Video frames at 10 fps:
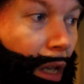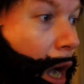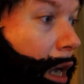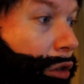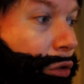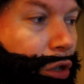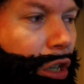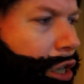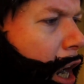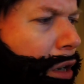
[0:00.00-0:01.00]
I used to
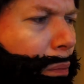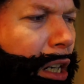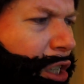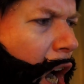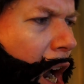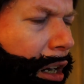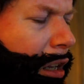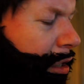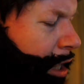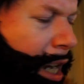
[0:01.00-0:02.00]
date
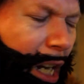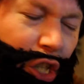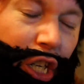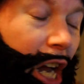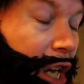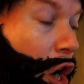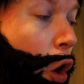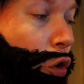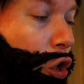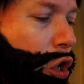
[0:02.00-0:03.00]
McDonald's, and she ain't
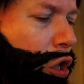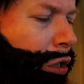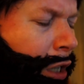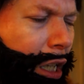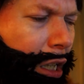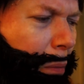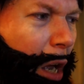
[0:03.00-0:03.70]
no good in the